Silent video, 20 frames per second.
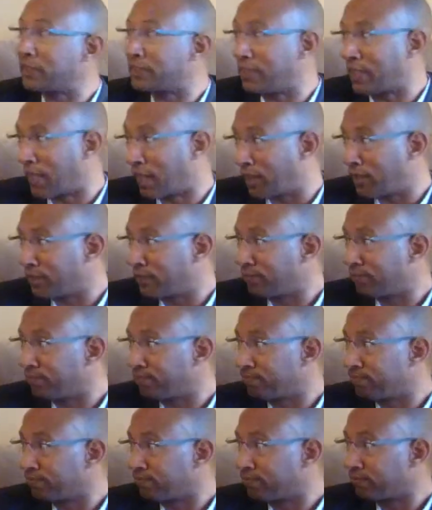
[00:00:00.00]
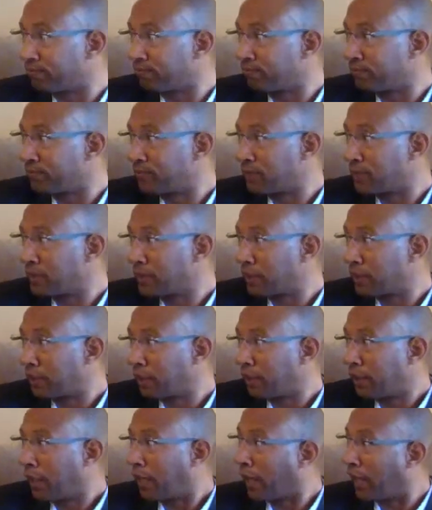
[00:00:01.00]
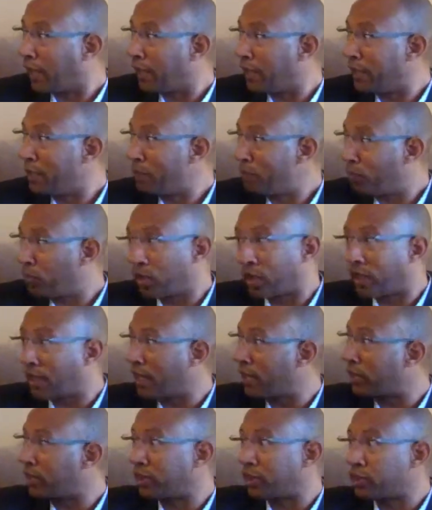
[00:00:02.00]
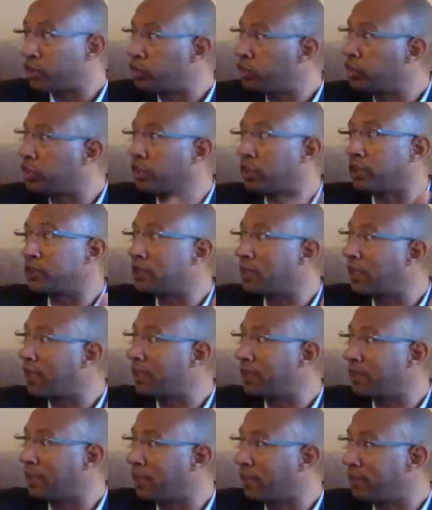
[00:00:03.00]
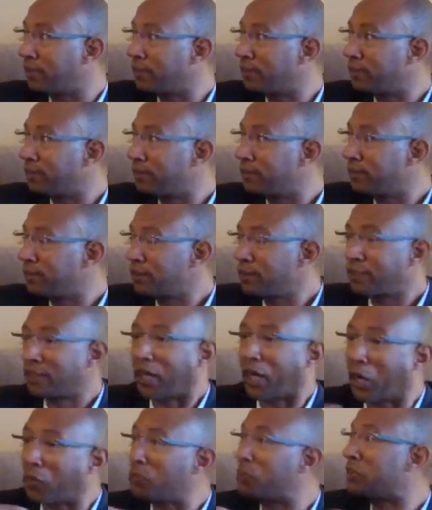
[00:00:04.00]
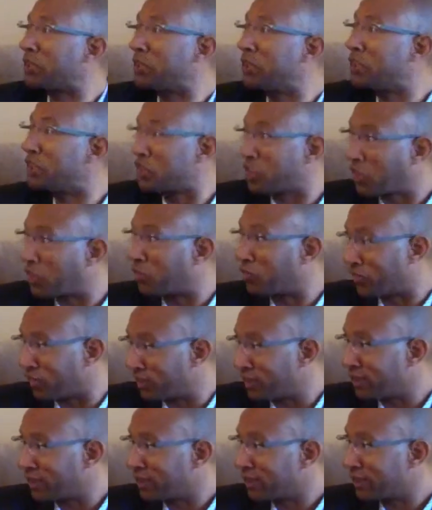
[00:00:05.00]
is not. And he put it out there just like that. I was in the service